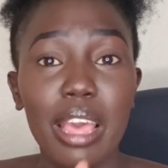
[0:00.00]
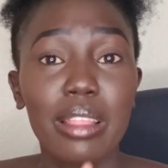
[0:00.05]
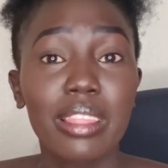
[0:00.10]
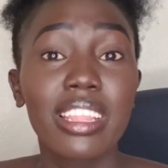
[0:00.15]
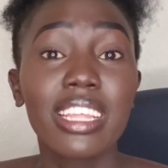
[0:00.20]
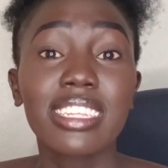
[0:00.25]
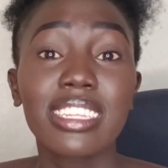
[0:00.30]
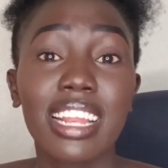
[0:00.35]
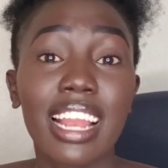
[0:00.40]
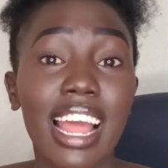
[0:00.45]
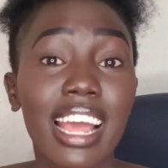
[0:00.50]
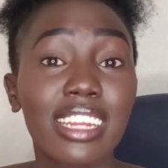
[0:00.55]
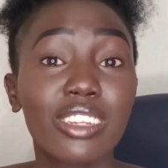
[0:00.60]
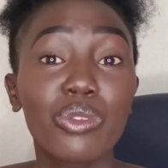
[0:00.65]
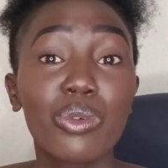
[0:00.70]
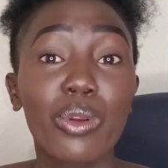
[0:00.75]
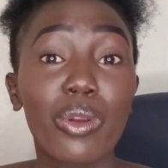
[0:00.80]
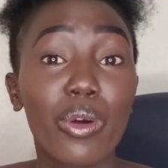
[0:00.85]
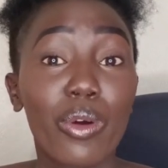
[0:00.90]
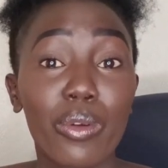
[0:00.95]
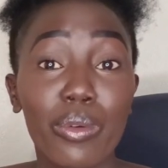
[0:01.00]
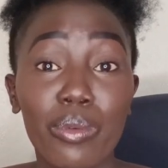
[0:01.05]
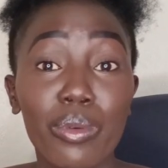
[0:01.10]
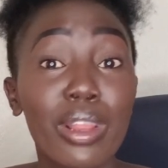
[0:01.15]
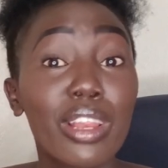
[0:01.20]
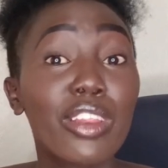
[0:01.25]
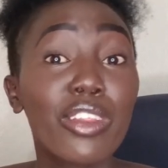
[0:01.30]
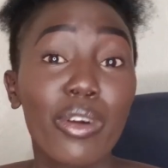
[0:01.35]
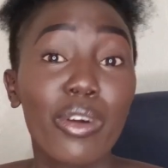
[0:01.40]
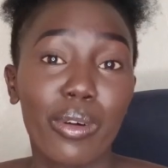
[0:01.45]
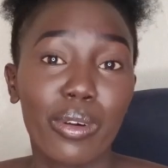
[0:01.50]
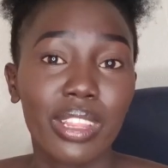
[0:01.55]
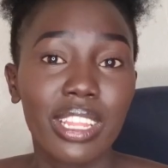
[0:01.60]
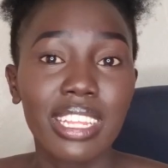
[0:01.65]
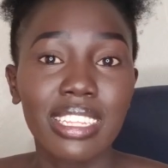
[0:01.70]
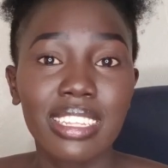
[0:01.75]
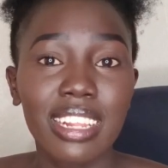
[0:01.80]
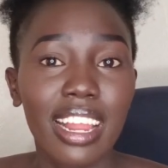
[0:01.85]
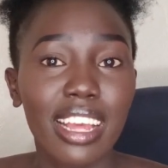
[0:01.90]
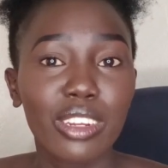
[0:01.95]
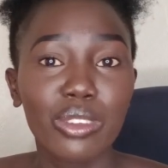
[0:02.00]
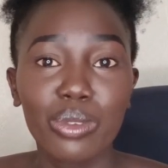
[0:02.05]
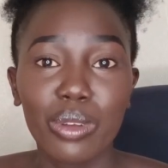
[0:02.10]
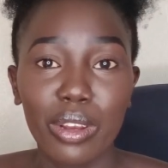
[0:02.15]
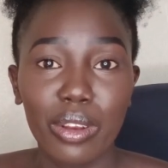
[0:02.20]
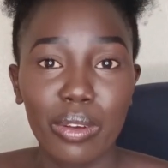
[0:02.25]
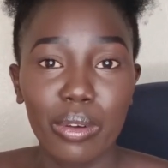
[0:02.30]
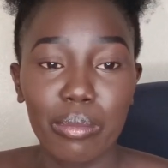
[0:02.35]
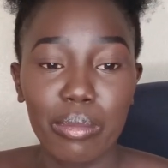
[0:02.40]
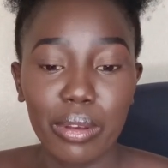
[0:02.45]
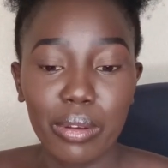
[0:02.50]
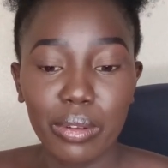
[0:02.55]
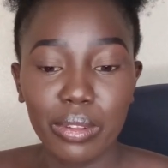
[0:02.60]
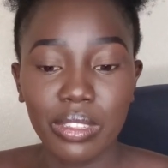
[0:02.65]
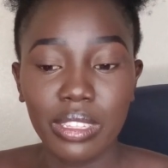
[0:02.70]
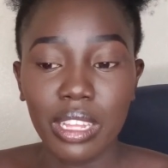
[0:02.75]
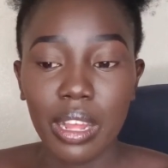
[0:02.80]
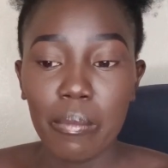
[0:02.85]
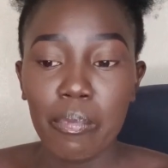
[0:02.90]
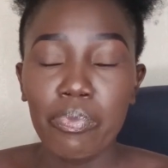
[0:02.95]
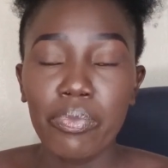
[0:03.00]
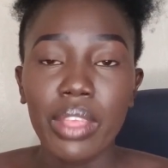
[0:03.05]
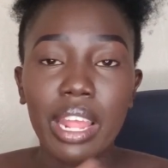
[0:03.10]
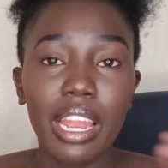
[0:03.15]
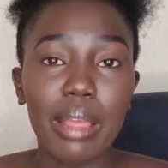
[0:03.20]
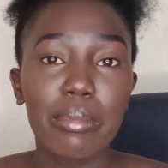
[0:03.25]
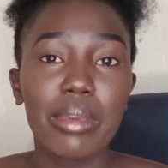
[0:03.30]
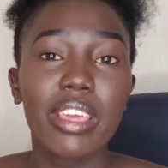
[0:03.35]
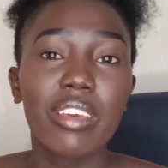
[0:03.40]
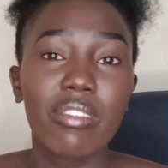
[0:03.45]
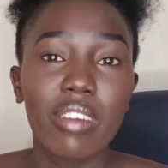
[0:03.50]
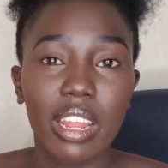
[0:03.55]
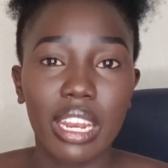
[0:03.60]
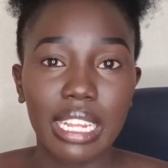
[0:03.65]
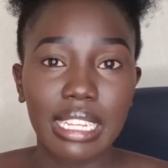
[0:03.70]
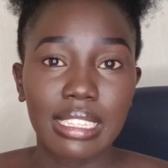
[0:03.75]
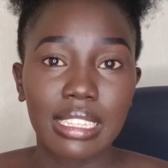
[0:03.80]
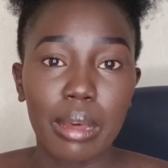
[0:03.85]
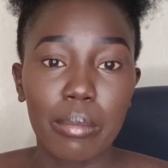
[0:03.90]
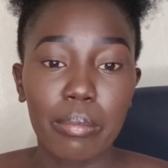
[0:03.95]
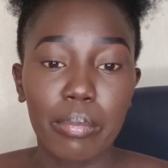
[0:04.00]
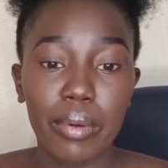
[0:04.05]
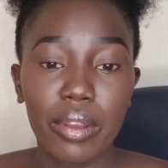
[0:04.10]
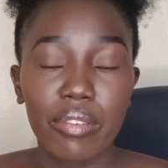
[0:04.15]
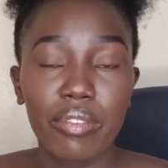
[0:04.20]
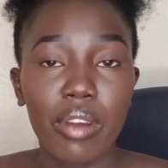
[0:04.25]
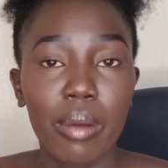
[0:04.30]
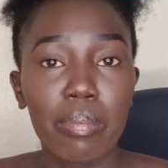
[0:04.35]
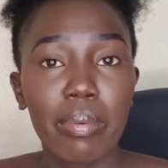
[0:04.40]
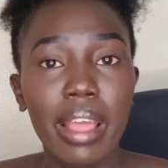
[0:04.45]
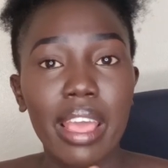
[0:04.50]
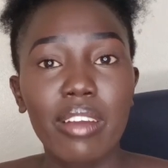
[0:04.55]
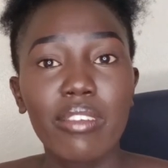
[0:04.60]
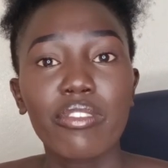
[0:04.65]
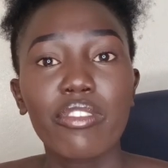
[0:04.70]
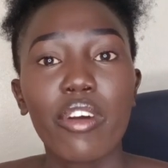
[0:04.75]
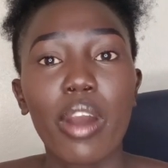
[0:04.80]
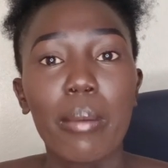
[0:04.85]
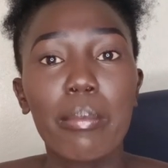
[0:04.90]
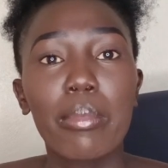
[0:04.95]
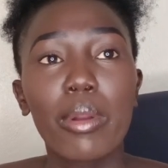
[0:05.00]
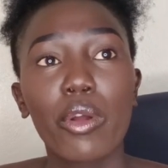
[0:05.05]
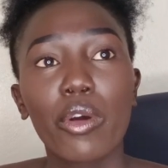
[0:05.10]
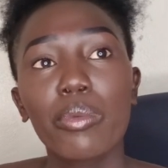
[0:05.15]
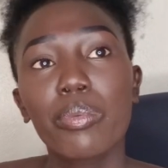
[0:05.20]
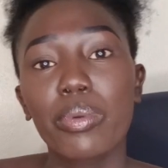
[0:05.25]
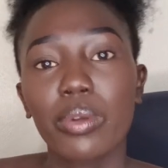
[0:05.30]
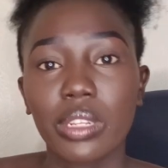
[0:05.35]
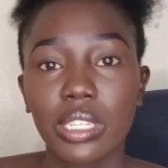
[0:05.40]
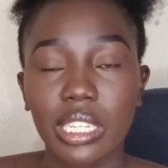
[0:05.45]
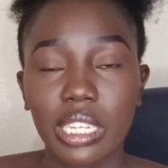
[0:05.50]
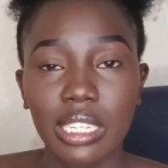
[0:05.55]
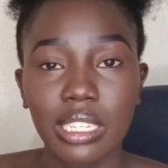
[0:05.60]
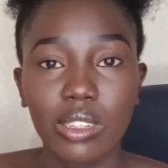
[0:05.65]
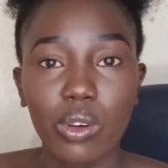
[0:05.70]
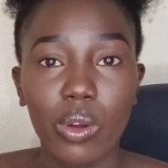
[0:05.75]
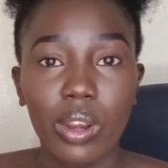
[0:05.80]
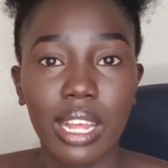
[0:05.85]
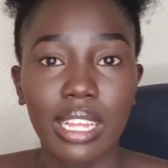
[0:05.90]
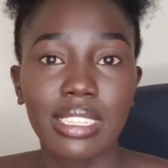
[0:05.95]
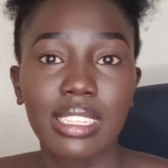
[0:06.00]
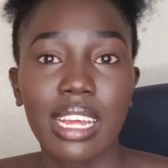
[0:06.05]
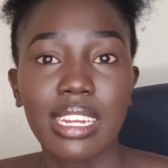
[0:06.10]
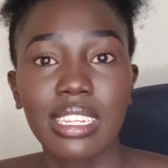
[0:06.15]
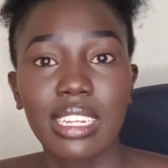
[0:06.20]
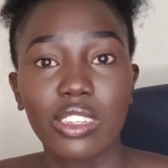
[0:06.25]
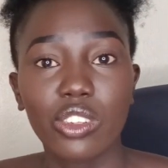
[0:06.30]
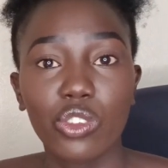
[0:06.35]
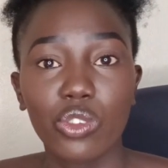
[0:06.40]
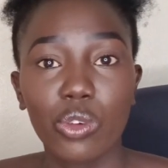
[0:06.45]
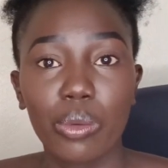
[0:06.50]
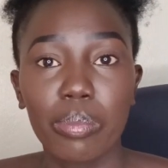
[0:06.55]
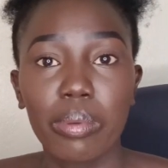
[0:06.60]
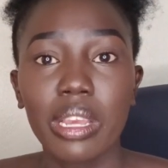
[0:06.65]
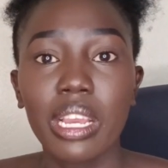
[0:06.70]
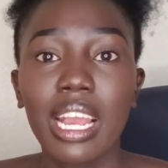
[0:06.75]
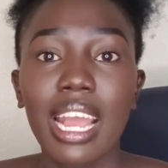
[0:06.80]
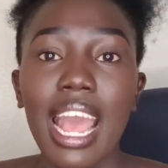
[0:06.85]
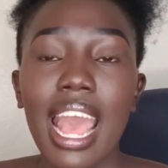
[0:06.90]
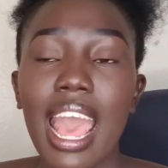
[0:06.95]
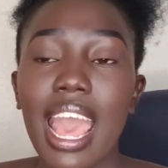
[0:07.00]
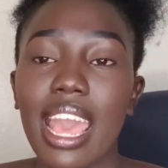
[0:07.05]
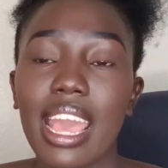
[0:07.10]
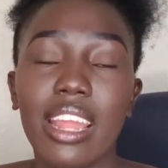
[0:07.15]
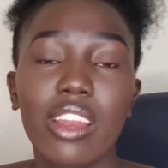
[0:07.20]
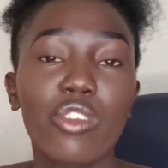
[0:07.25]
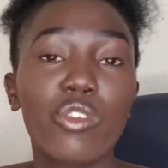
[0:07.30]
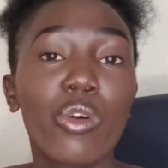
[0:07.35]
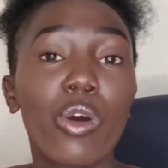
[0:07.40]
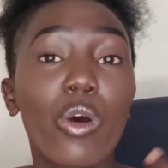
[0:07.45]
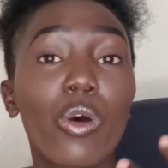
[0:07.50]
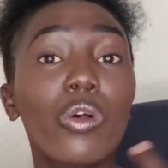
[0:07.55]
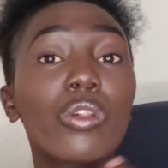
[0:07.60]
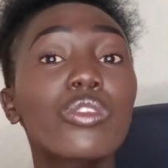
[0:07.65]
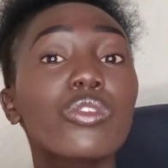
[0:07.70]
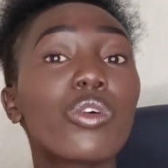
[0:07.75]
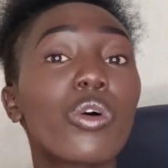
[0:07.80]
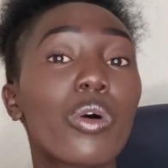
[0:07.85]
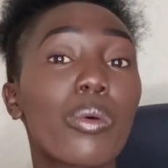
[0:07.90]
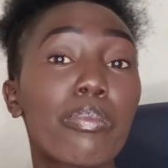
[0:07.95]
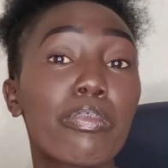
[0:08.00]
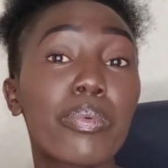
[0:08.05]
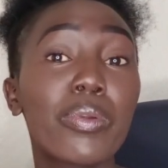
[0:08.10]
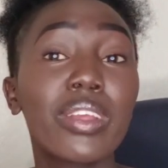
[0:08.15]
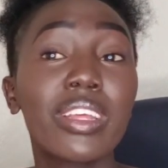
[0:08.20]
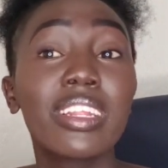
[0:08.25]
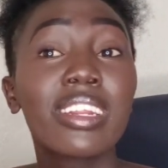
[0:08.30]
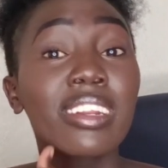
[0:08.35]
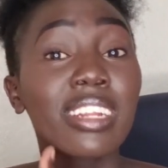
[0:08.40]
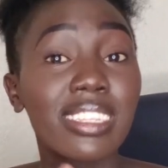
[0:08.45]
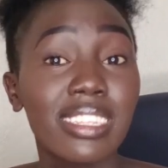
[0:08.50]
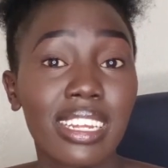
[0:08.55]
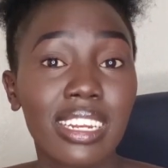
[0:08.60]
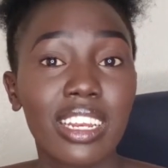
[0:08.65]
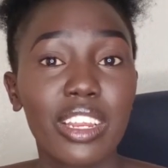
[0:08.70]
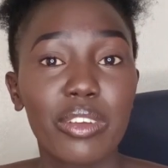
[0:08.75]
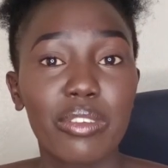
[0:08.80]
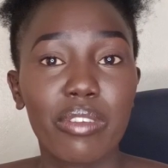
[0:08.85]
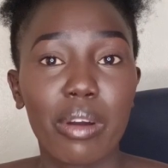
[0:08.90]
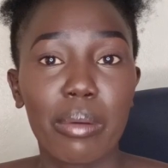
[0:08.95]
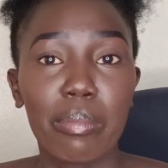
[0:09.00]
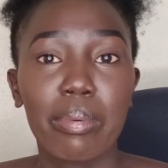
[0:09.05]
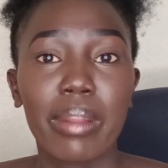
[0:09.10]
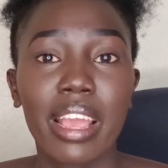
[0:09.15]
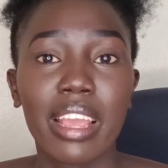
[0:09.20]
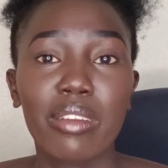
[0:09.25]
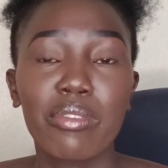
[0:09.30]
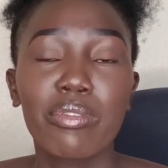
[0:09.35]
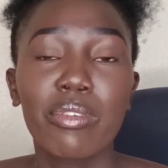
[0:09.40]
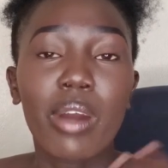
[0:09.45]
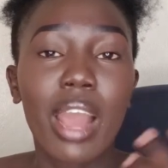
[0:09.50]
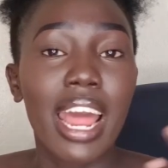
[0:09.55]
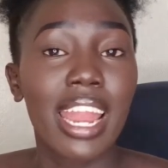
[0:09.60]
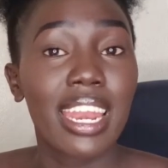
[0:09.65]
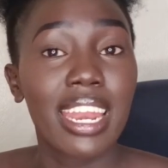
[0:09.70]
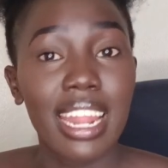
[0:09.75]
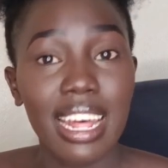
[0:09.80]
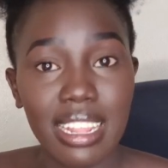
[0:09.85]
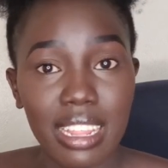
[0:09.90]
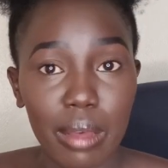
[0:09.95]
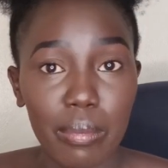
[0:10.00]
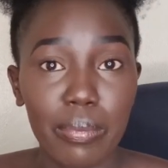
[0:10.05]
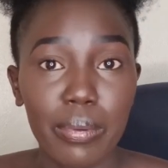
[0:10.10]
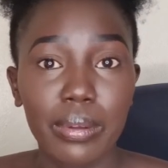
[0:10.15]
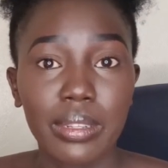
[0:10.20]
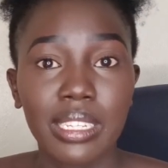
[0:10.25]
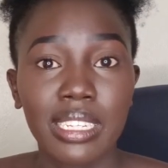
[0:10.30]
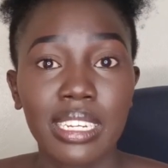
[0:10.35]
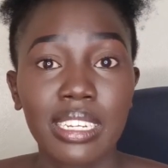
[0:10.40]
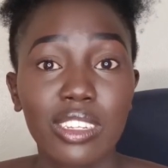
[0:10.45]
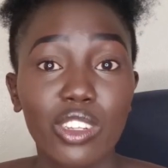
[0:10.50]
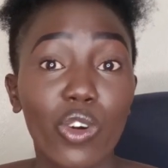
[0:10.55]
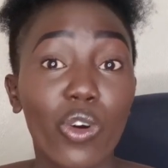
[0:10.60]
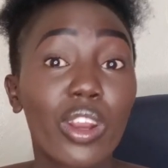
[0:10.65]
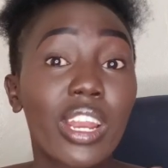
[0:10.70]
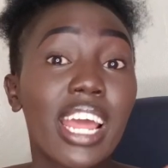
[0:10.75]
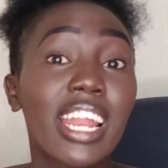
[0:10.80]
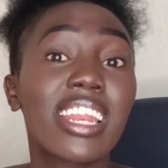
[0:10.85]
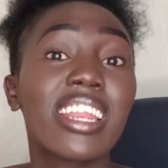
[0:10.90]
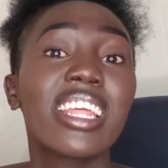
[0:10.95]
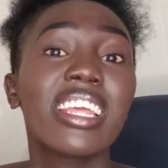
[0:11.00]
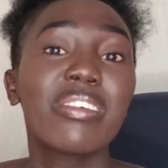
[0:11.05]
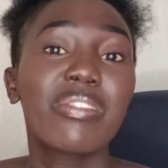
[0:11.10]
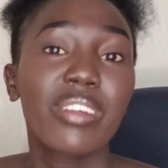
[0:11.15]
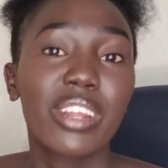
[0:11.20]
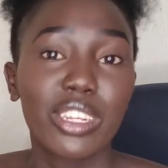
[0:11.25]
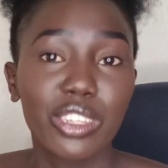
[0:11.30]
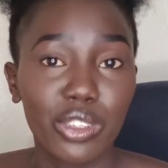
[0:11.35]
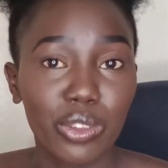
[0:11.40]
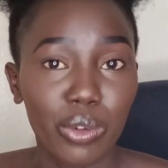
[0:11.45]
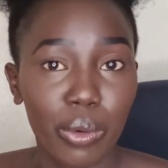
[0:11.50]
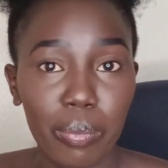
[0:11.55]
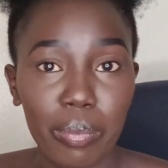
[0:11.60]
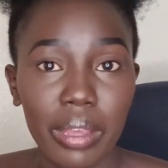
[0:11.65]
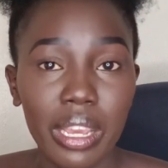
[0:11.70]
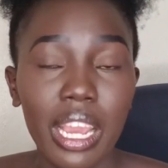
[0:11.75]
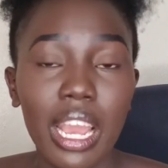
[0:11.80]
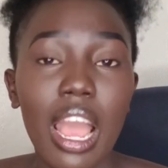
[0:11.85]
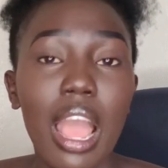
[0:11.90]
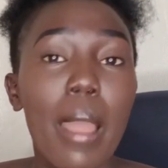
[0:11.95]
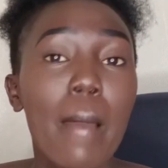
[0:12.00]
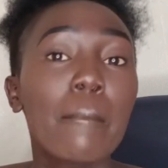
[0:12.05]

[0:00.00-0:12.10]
This client will know, because let me give you an example. If you're applying for a blog project on a certain topic, and you're also recently you've applied for another project on a different topic,